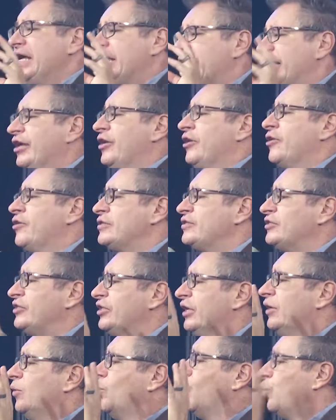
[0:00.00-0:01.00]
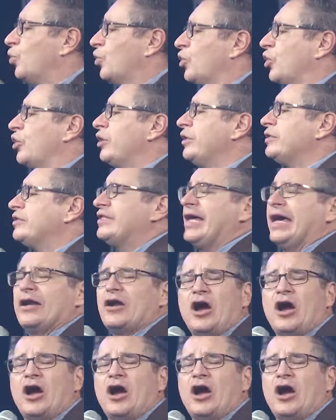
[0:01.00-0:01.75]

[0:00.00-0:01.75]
here's the words that